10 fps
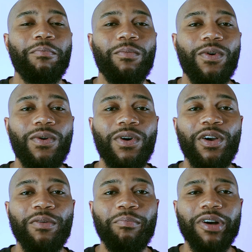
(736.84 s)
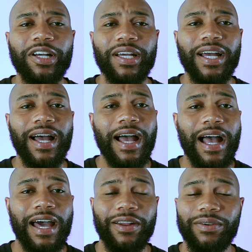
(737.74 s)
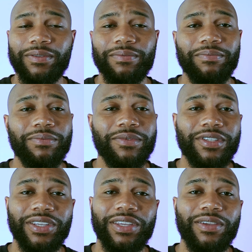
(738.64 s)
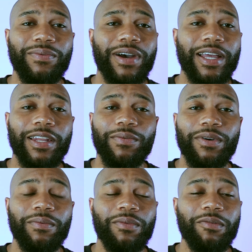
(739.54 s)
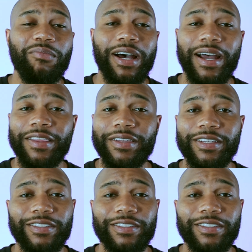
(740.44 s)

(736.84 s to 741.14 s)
more, but I don't see why anyone would buy this.